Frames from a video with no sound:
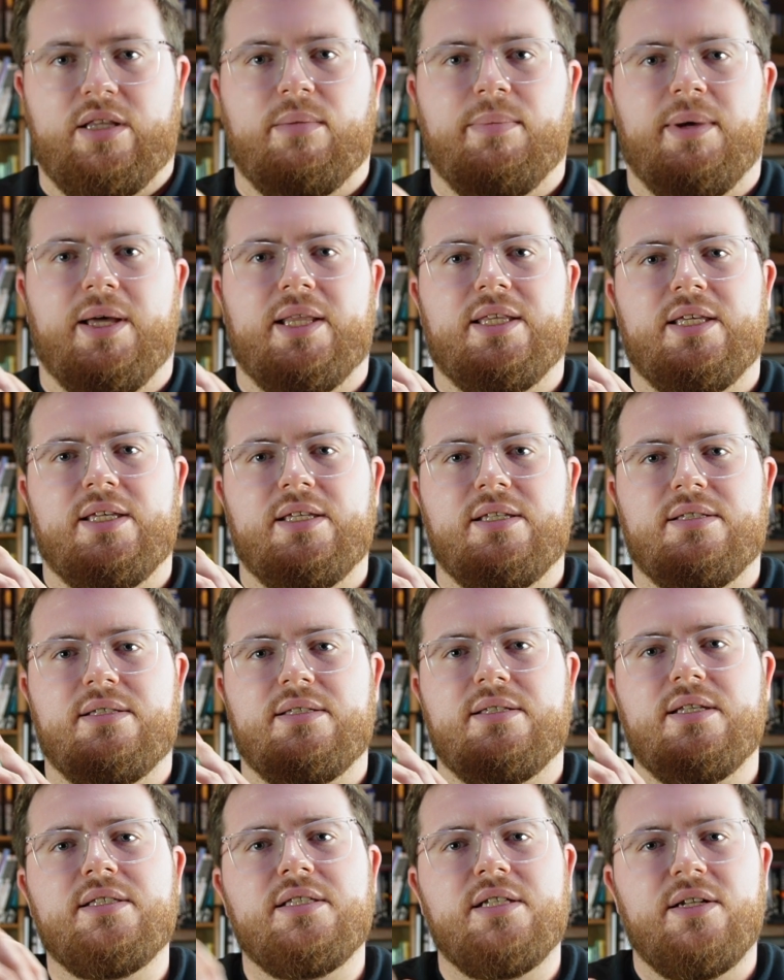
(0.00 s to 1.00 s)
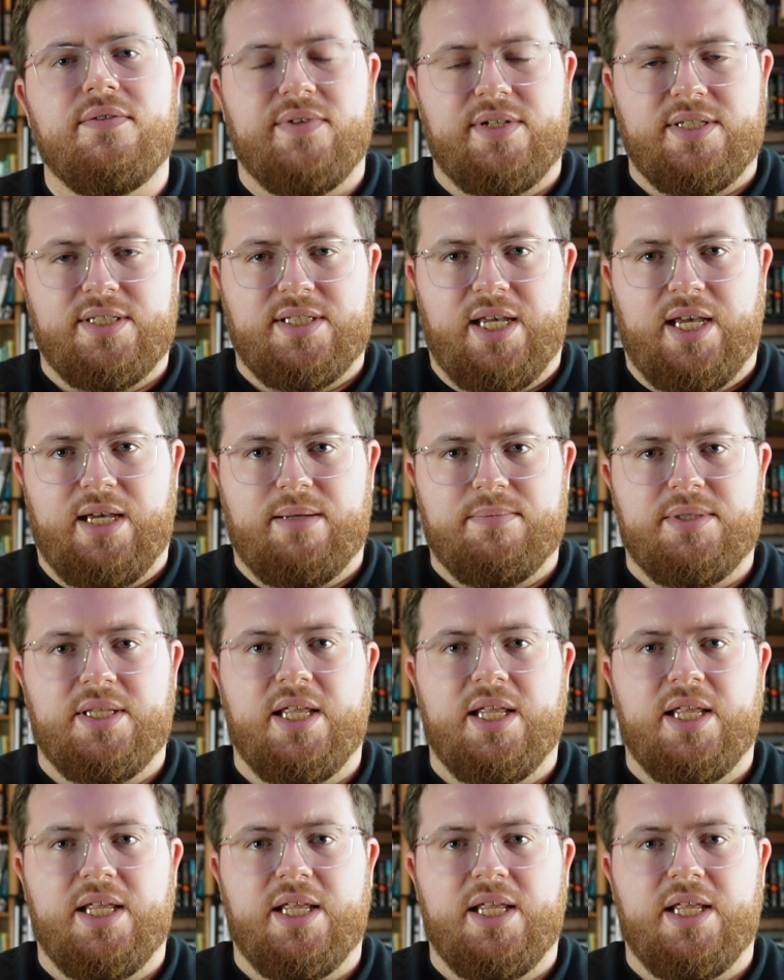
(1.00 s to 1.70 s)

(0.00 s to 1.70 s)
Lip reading: about these sensitive exams.